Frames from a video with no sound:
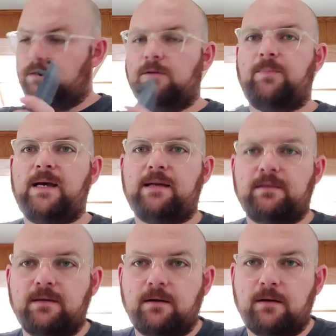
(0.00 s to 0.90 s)
So
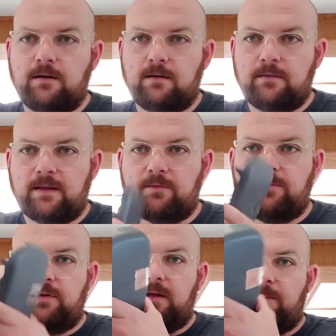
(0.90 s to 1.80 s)
back there, that's
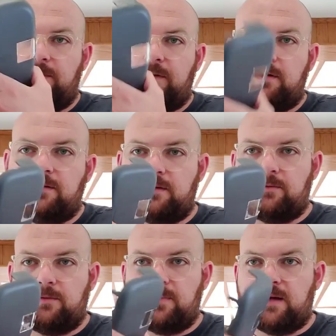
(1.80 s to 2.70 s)
where the tape cassette is,
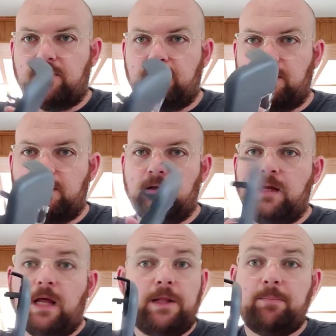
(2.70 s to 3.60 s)
that's where the batteries are.
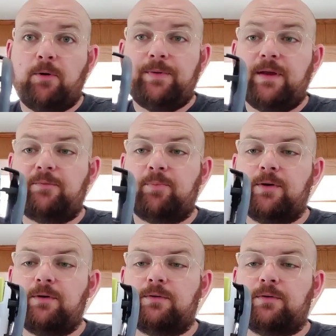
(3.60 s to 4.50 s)
They're both nice
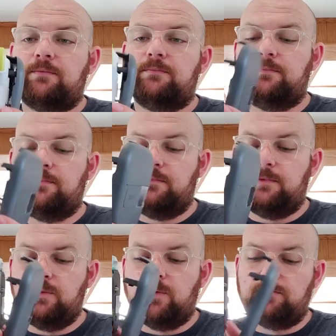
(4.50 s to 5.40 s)
printers.
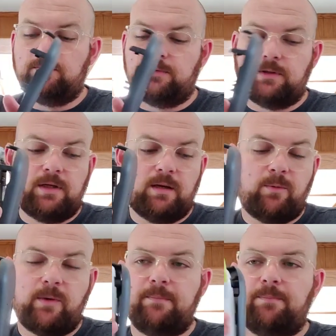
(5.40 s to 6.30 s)
You won't
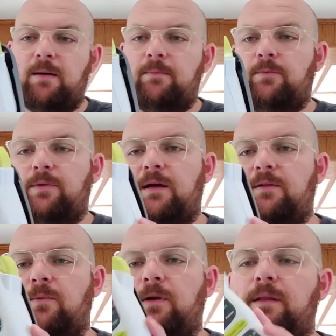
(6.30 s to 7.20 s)
come away bummed with
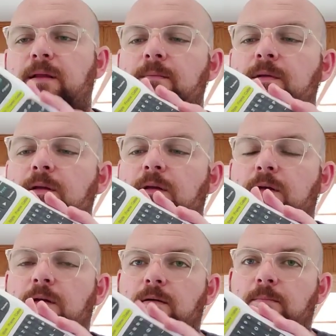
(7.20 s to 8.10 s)
either one of them.
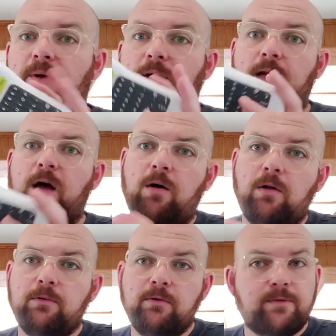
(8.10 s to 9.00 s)
But
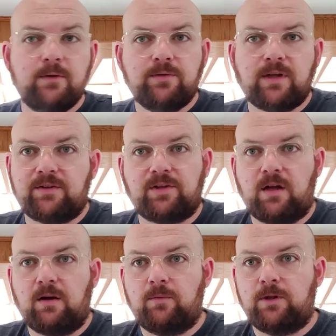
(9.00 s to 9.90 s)
all the reviews I
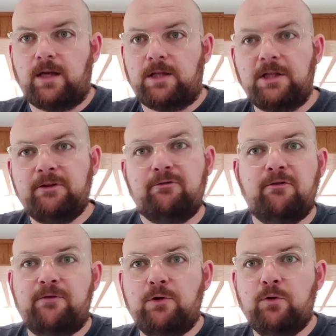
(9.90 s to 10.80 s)
saw were like, let's
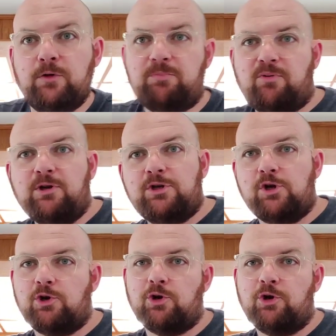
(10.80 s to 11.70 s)
review the
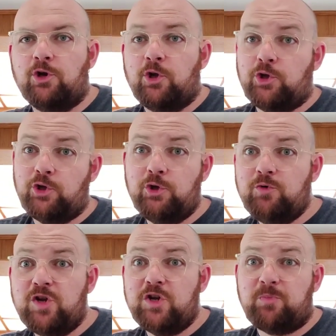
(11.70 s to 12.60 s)
printer. Do
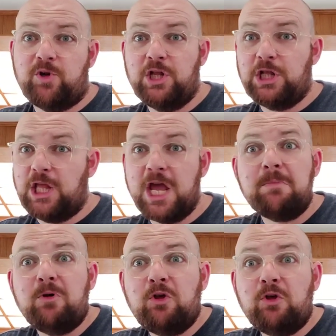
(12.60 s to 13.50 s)
you need to print
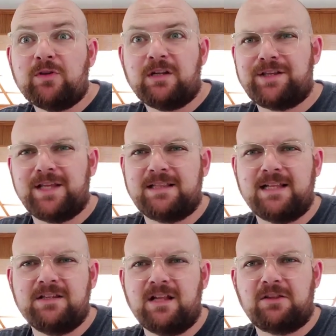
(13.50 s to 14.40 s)
labels? And it's like,
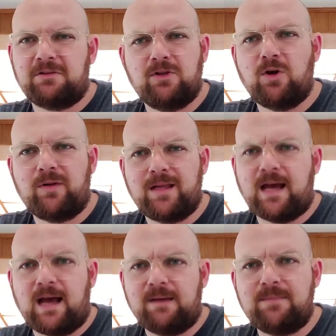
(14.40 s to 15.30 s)
that's not, no,
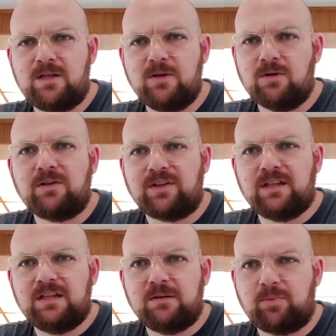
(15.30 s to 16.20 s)
yeah, I'm here because
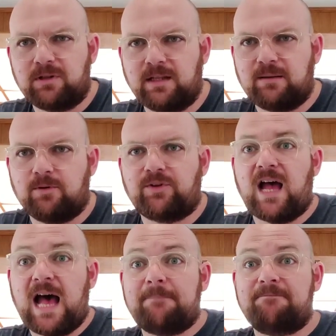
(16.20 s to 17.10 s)
I need to print
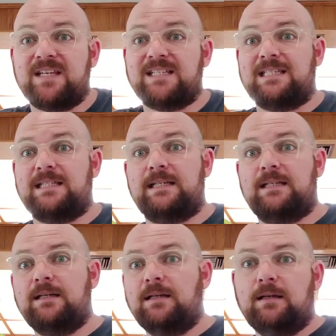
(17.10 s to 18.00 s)
labels, obviously.
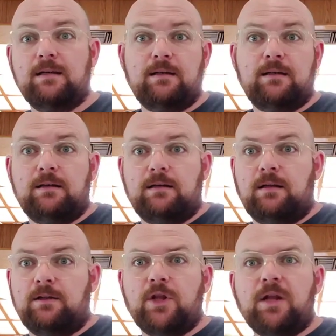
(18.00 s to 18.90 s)

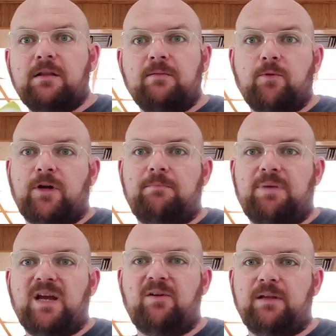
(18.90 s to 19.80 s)
none of them were
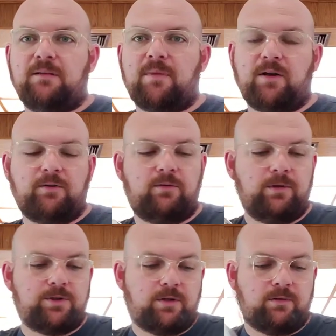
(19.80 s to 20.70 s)
comparing the models
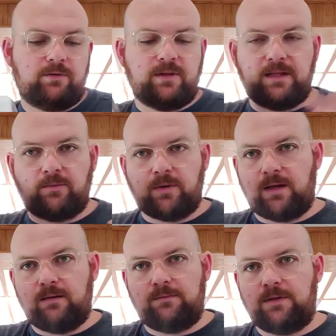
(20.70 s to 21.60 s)
to each other, so that's what
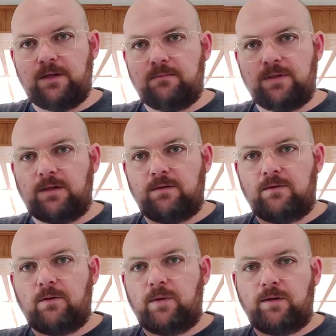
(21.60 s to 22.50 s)
I've done
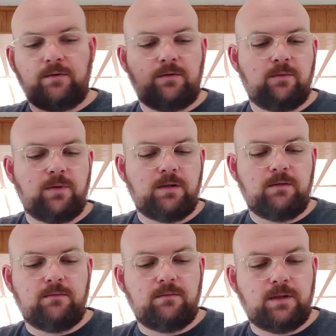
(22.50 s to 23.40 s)
because no one else is doing it.